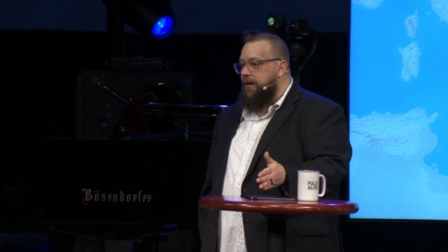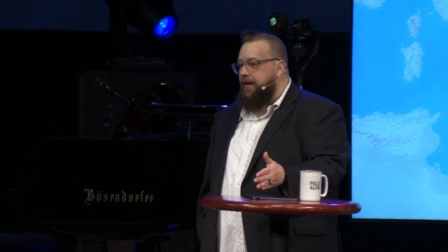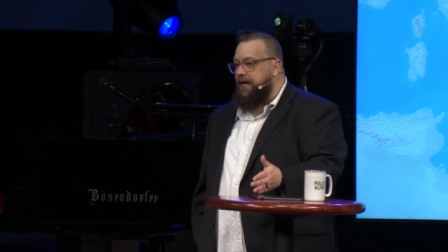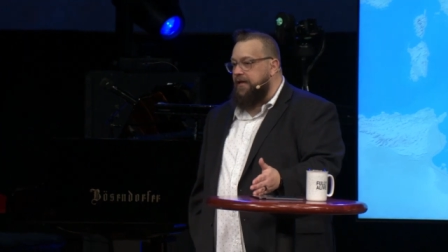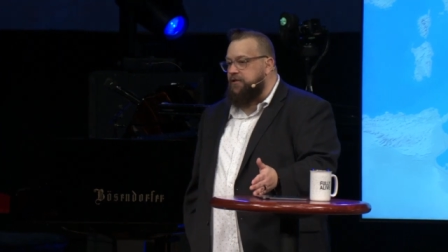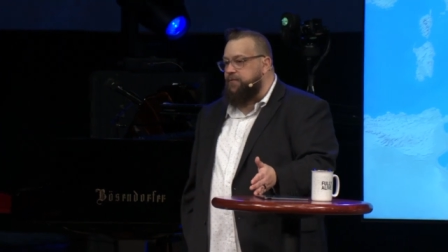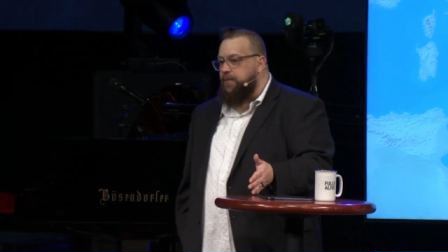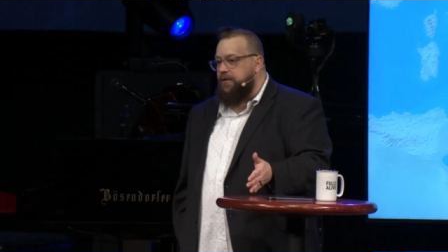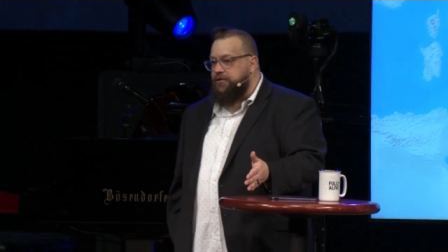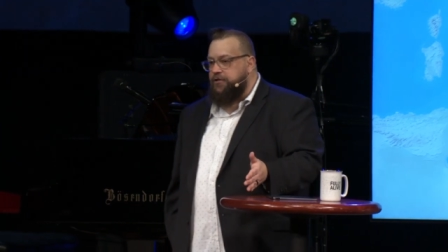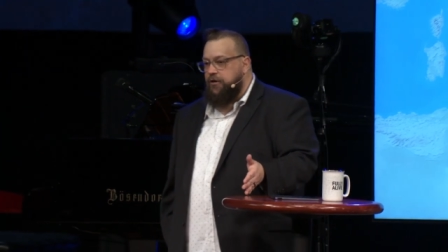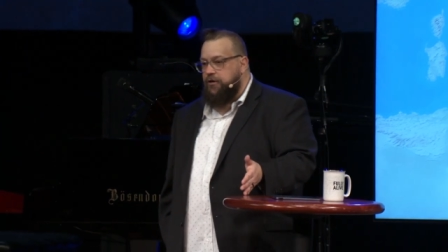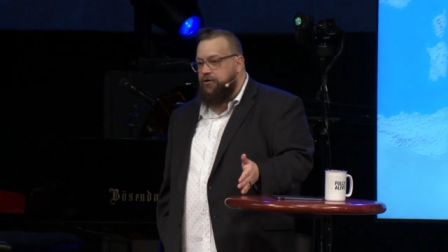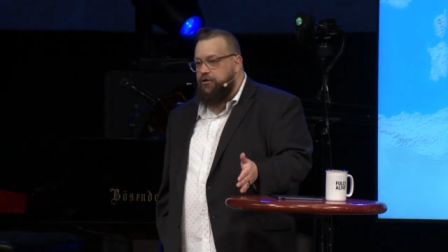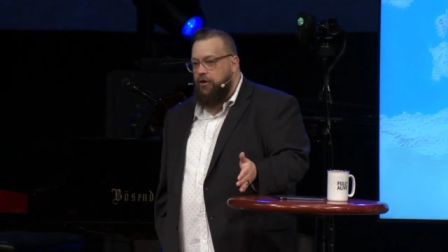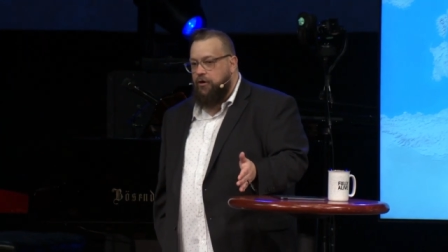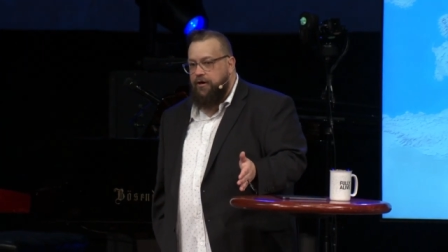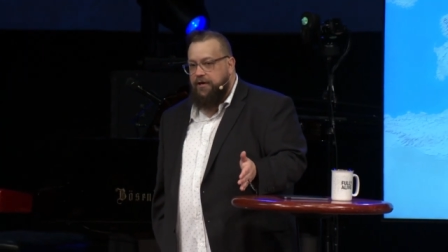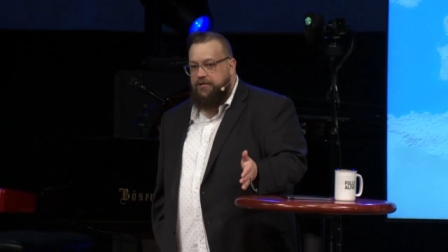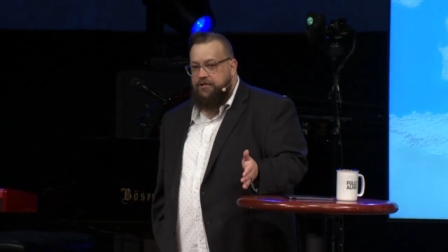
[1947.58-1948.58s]
his missionary
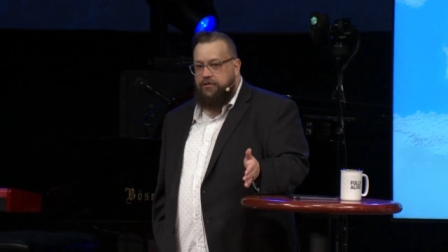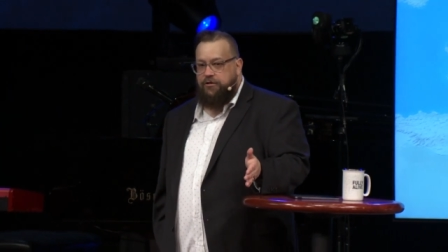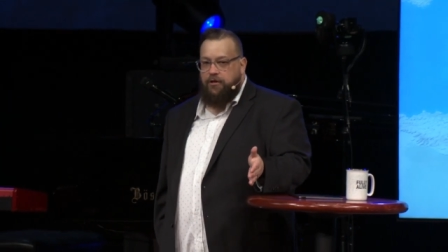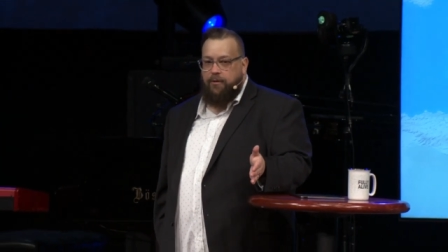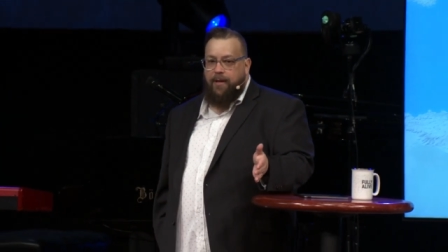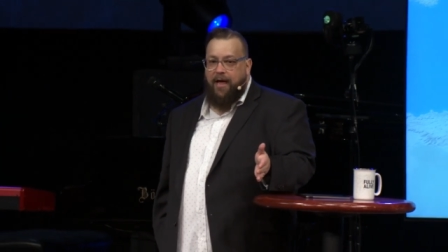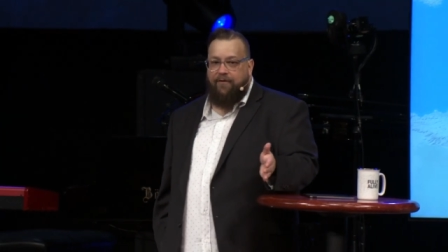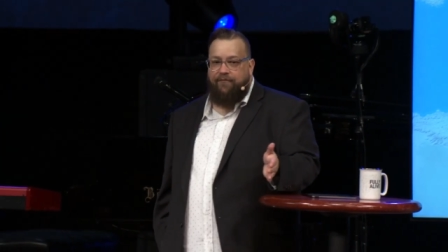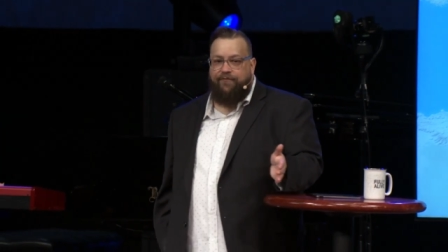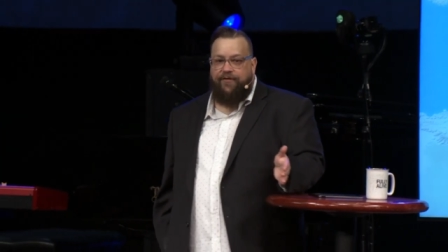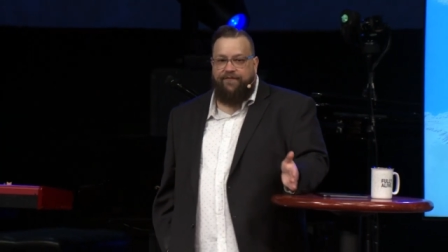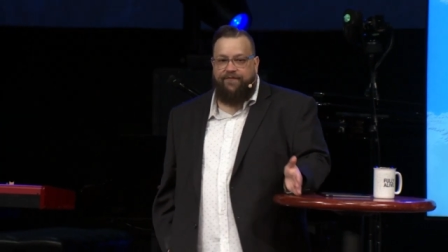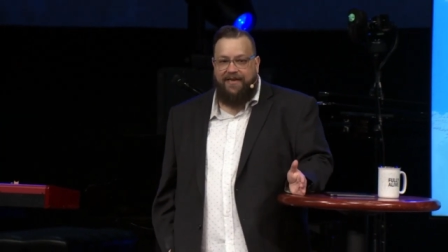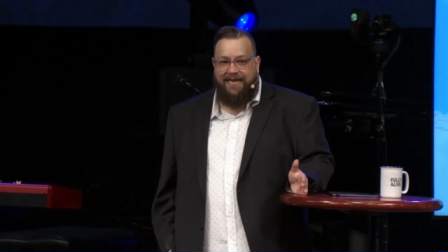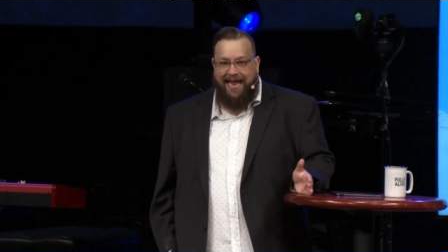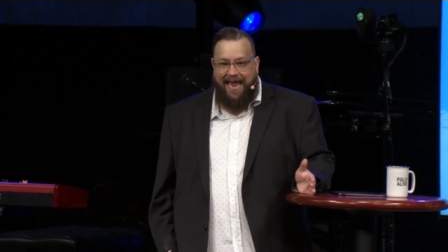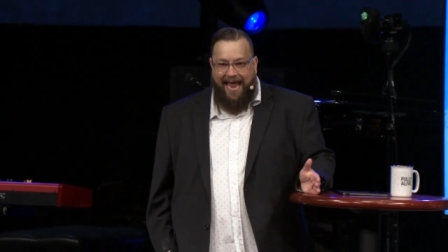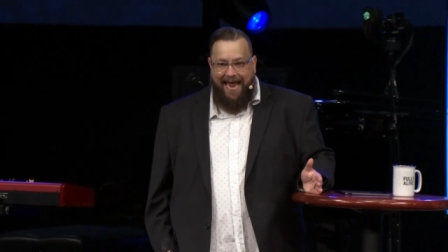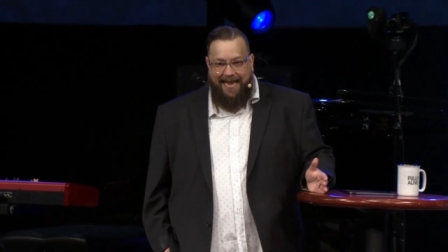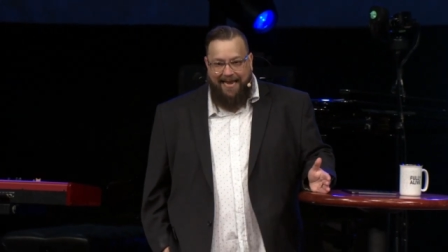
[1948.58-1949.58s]
journeys until about
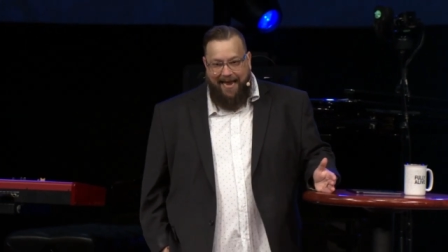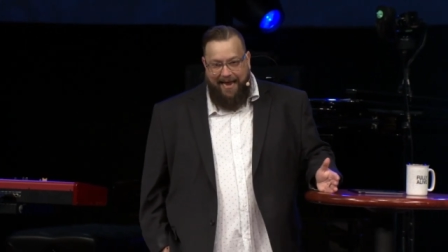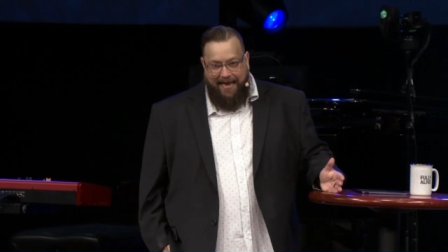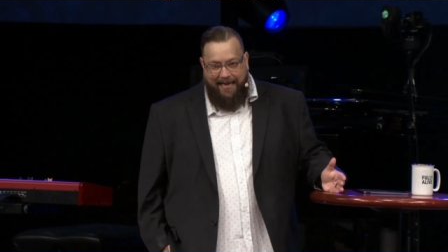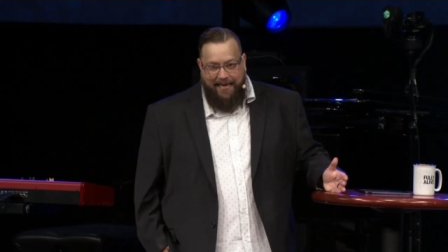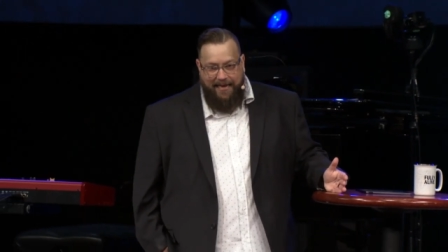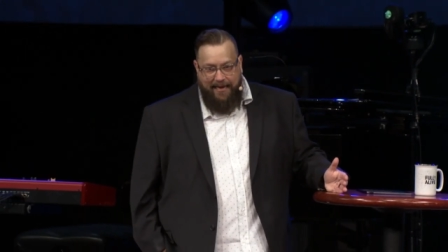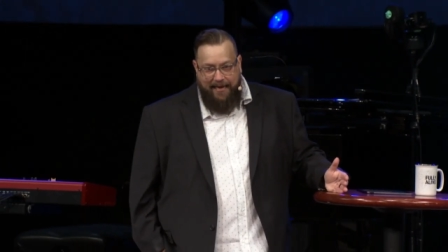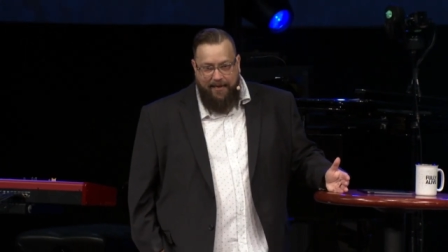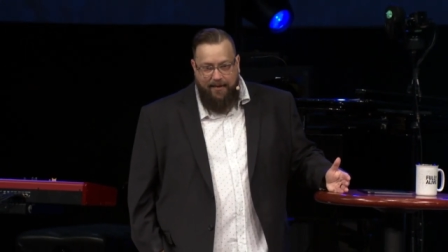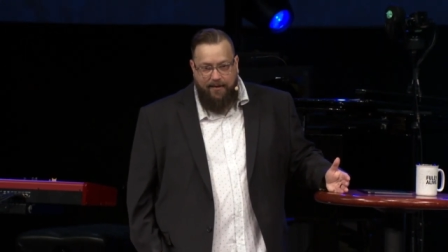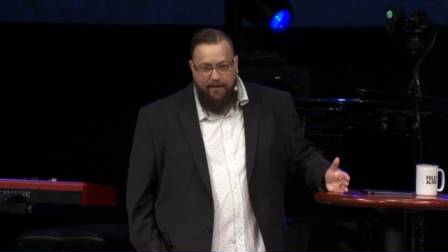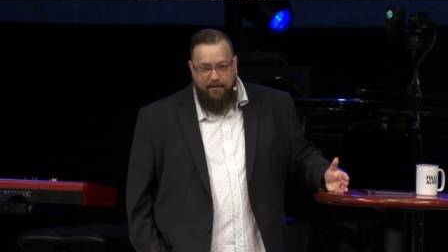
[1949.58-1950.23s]
58 AD,